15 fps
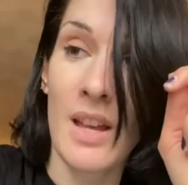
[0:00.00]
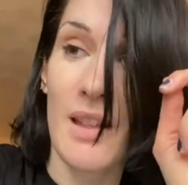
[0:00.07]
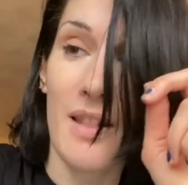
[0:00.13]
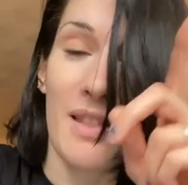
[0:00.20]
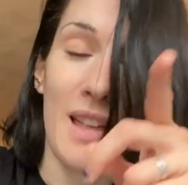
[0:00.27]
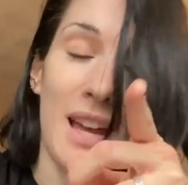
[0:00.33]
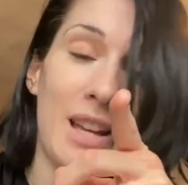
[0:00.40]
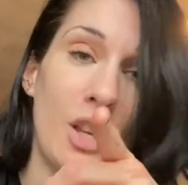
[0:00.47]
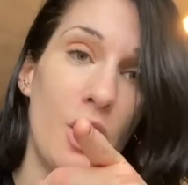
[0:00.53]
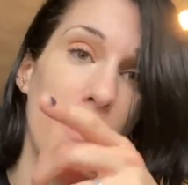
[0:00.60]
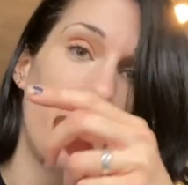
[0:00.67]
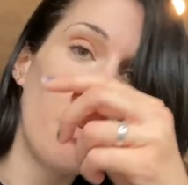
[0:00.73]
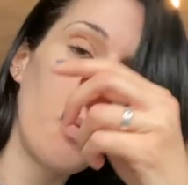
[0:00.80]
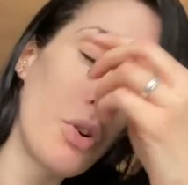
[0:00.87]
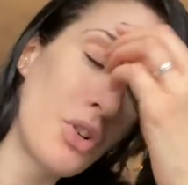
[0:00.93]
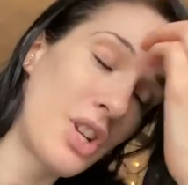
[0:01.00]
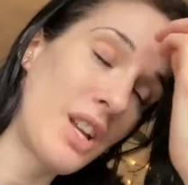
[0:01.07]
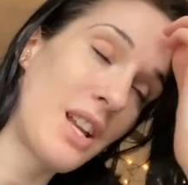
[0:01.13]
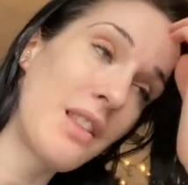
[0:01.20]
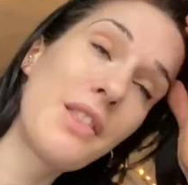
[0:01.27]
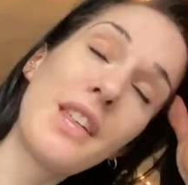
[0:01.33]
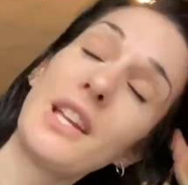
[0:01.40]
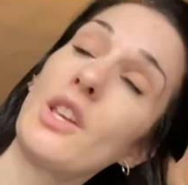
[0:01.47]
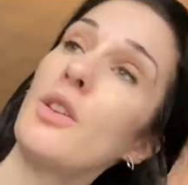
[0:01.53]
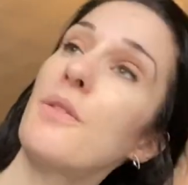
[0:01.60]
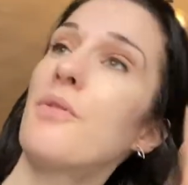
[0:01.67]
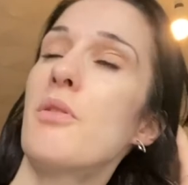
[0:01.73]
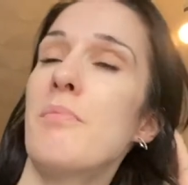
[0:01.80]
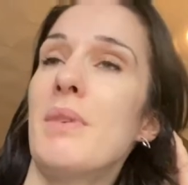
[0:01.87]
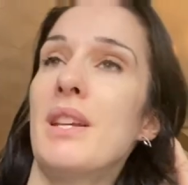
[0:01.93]
Thank you for watching and thank you
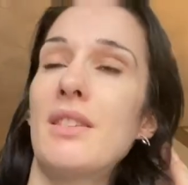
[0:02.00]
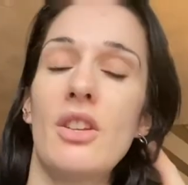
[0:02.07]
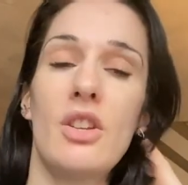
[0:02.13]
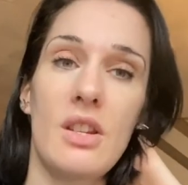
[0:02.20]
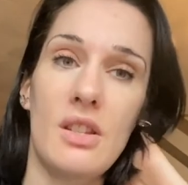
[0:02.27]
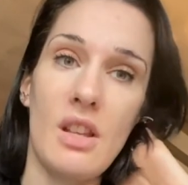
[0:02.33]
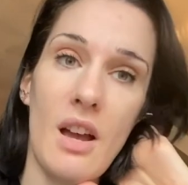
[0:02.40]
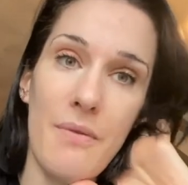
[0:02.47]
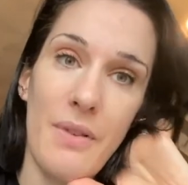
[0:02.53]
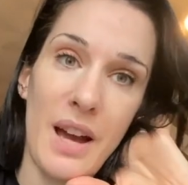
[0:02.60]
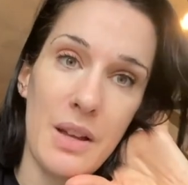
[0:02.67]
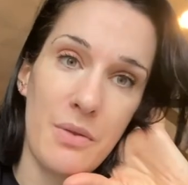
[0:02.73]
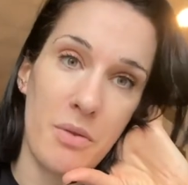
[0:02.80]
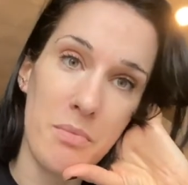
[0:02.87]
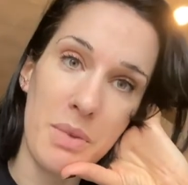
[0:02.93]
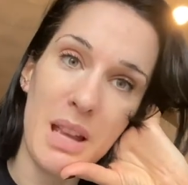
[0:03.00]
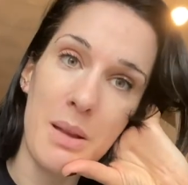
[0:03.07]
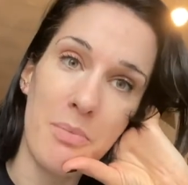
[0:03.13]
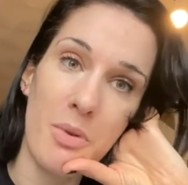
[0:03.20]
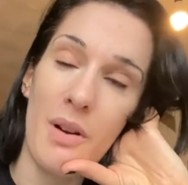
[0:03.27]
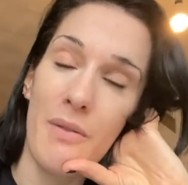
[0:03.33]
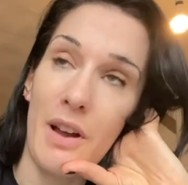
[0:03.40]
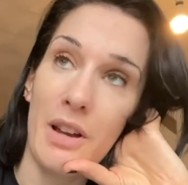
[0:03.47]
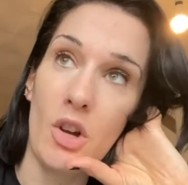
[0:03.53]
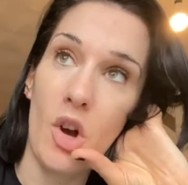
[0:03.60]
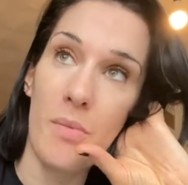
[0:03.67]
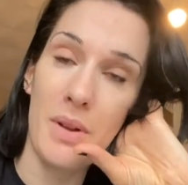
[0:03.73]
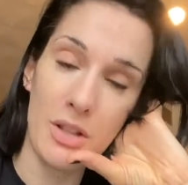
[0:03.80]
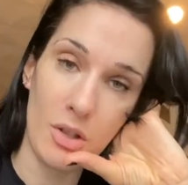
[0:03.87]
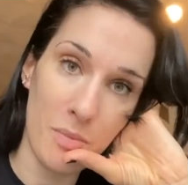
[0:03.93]
for the messages that I've had from people. I've had
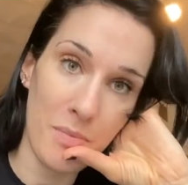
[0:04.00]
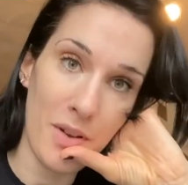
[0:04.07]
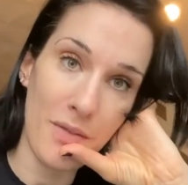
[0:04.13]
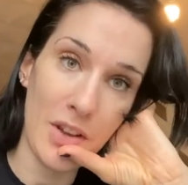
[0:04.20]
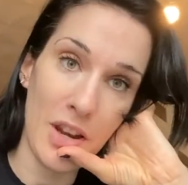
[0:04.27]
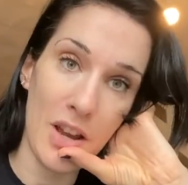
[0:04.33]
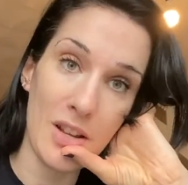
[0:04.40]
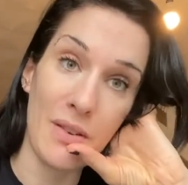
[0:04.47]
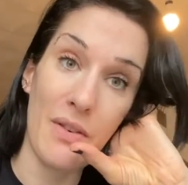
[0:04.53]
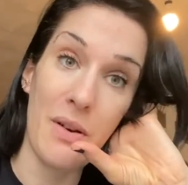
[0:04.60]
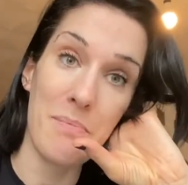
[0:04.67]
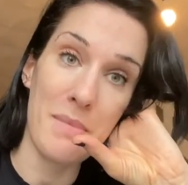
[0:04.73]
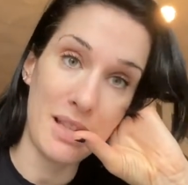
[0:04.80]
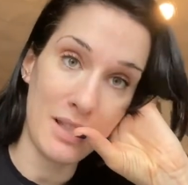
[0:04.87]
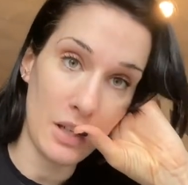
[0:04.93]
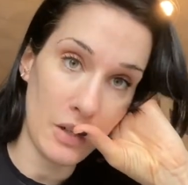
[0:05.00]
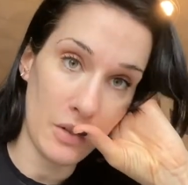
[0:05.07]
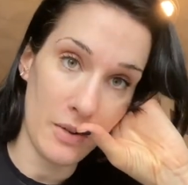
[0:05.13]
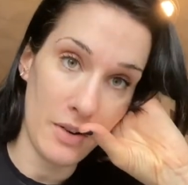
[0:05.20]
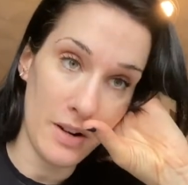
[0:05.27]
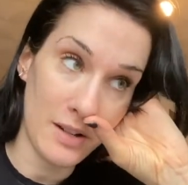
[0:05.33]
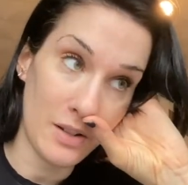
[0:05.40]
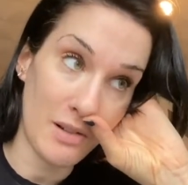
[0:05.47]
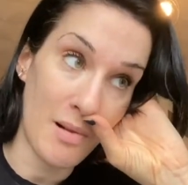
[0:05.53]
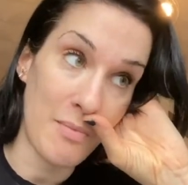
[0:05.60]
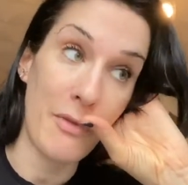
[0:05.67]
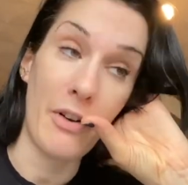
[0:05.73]
comments on my videos. I've had messages on Instagram.